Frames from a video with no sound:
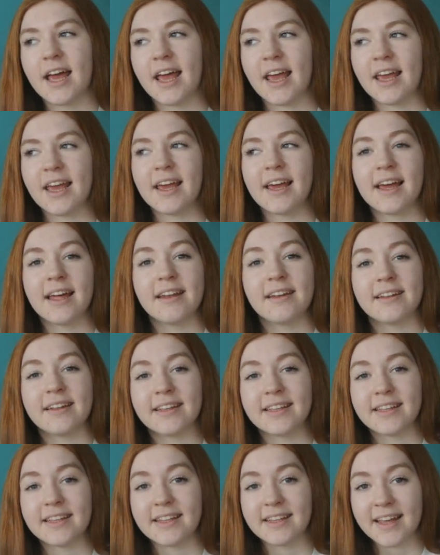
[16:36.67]
And
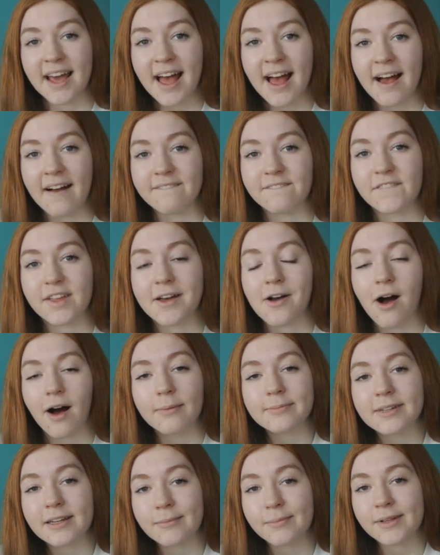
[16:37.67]
yeah,
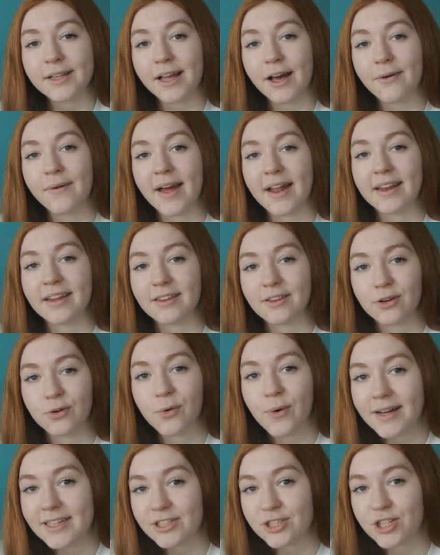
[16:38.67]
comment down below any other
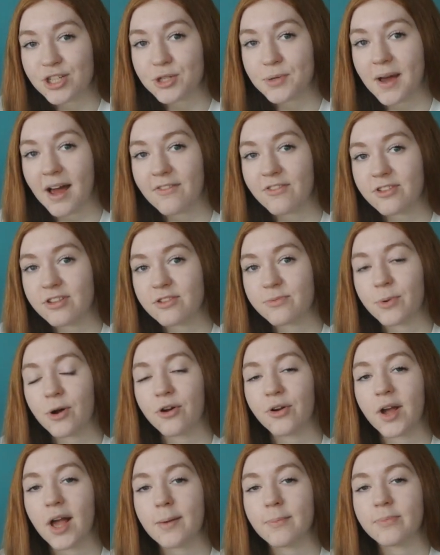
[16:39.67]
questions you have on this
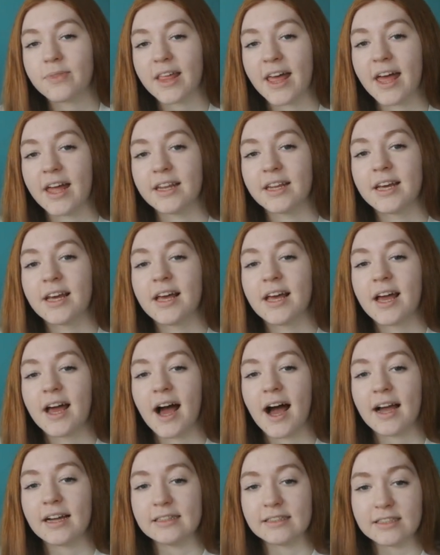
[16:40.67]
program that
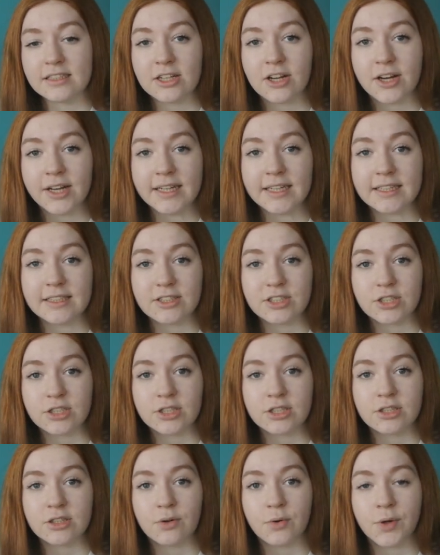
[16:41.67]
I did not
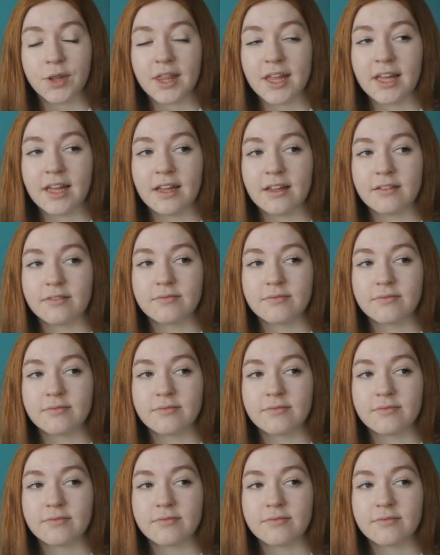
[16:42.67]
answer or that